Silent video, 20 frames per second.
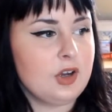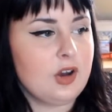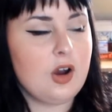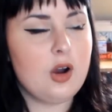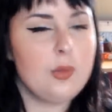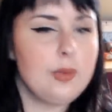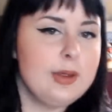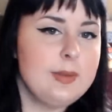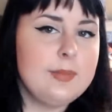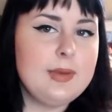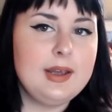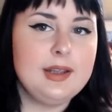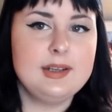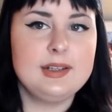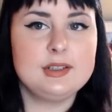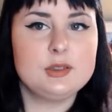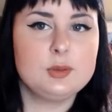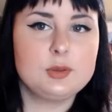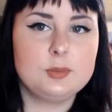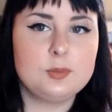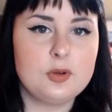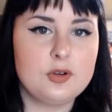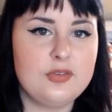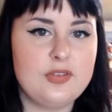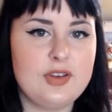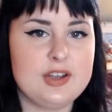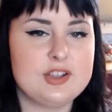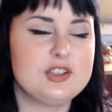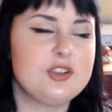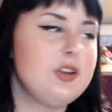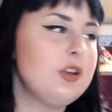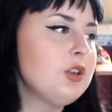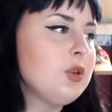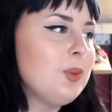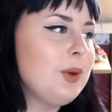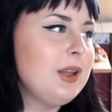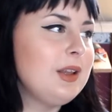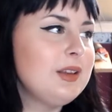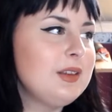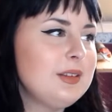oh, we made this with professionals.
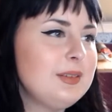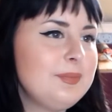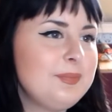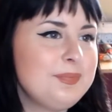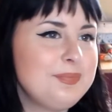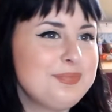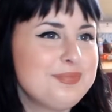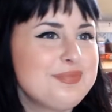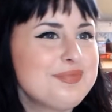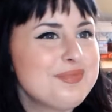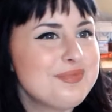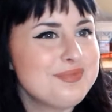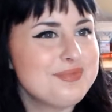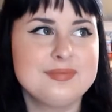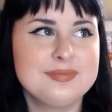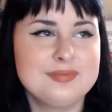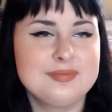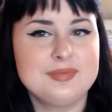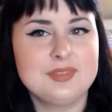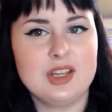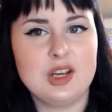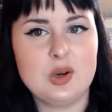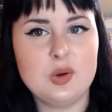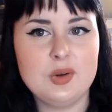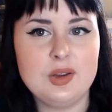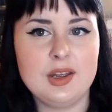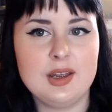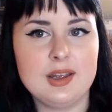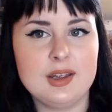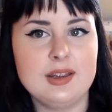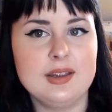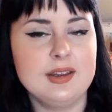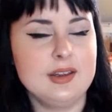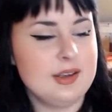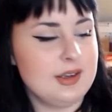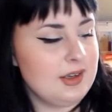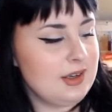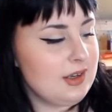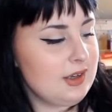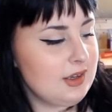Well, okay.
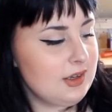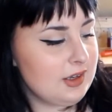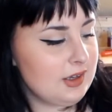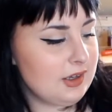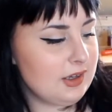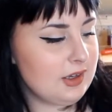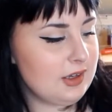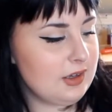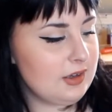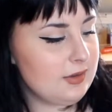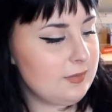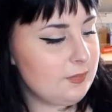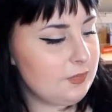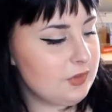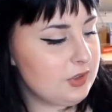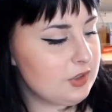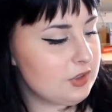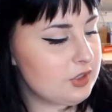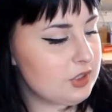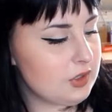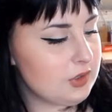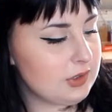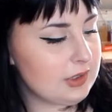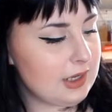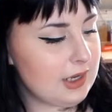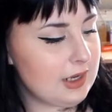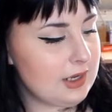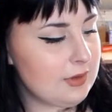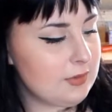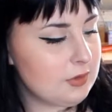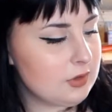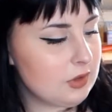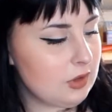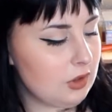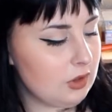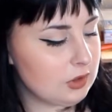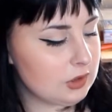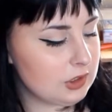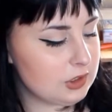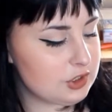Um, Showtime,
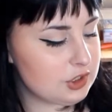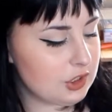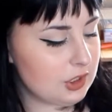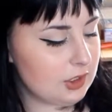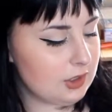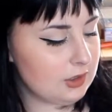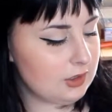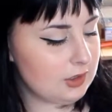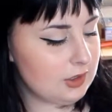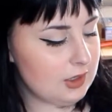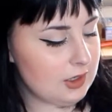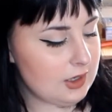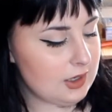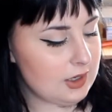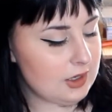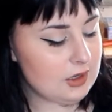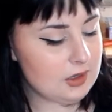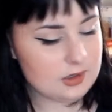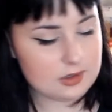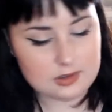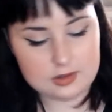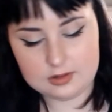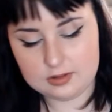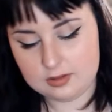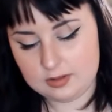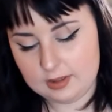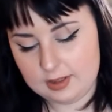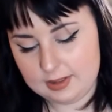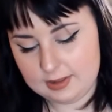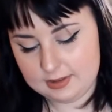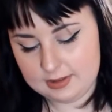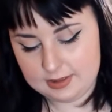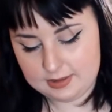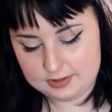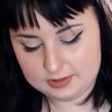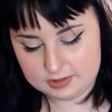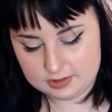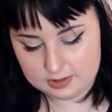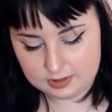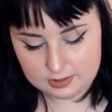Kohl Kajal,
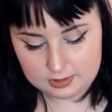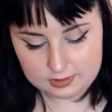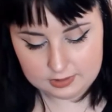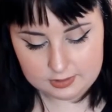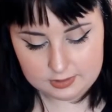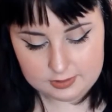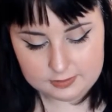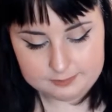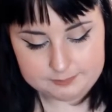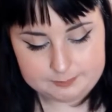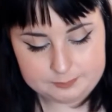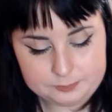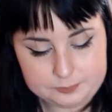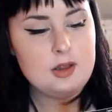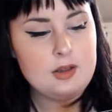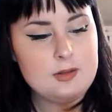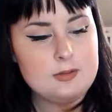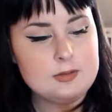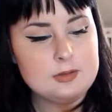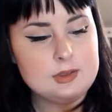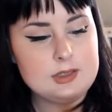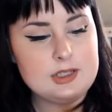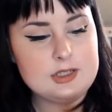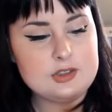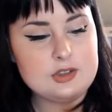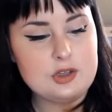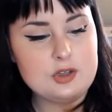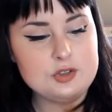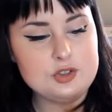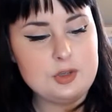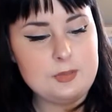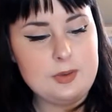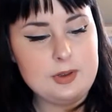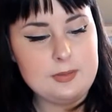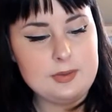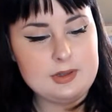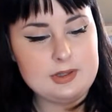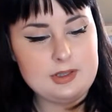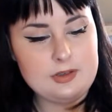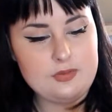Intense Color. This ultra
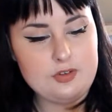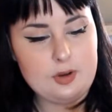pigmented